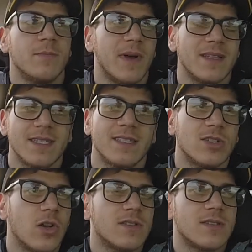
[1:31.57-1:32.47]
but it's
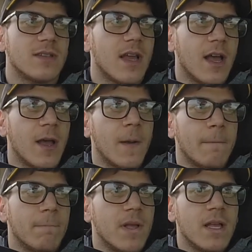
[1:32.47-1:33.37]
not
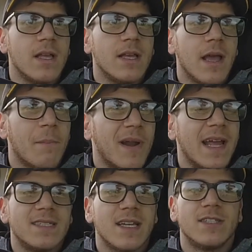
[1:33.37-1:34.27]
a
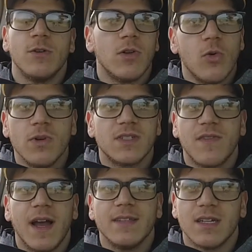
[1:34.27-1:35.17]
place that you will always
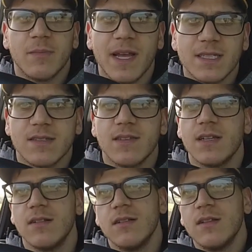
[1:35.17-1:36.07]
find an amazing
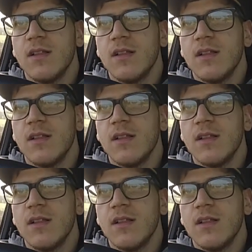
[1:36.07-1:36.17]
deal.